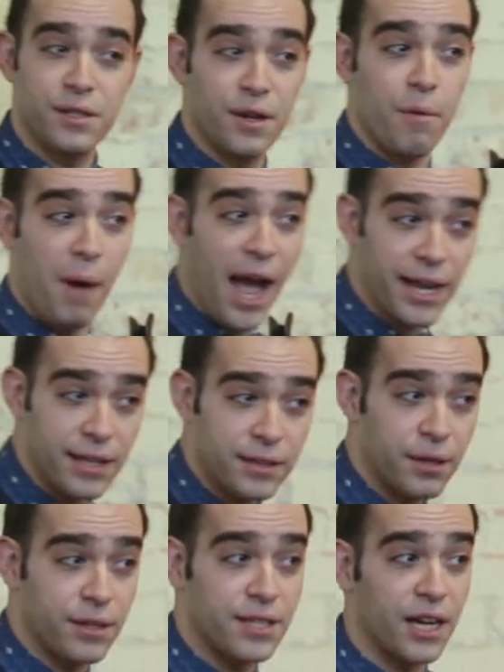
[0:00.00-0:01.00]
you know, my
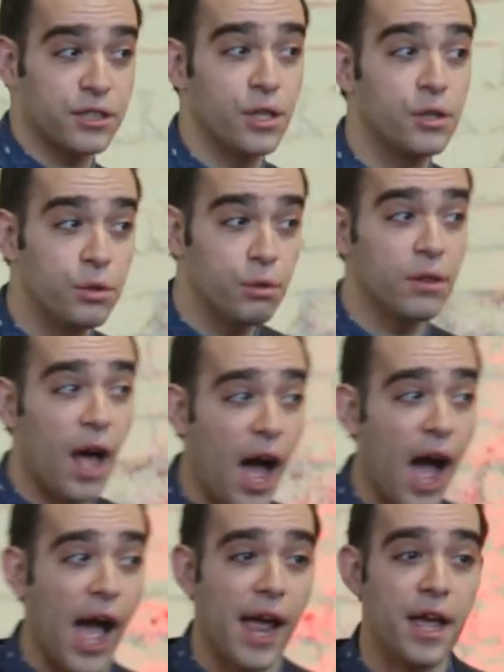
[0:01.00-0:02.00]
interests actually do
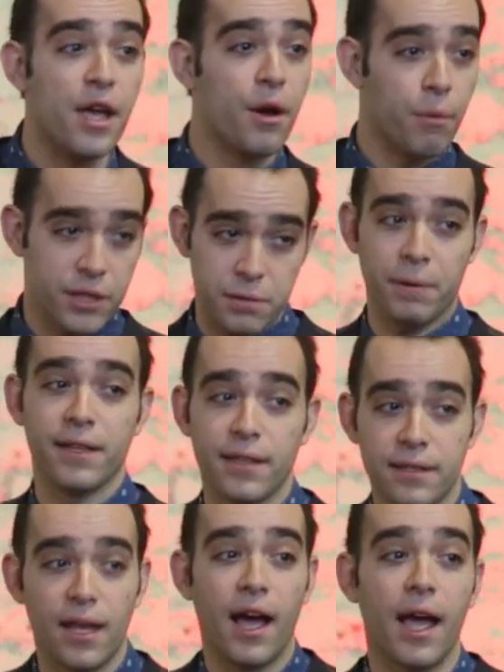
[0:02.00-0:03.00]
lie with
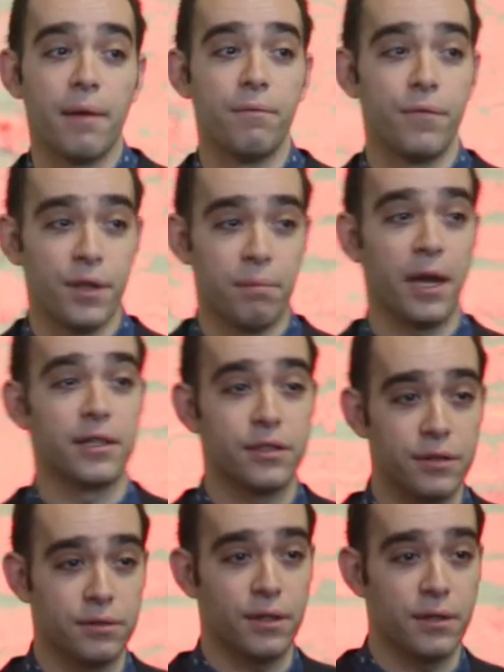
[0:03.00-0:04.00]
spending time with my
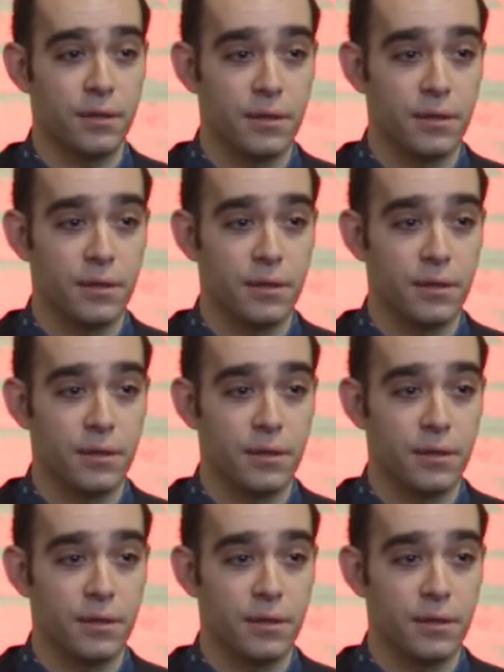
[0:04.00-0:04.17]
children.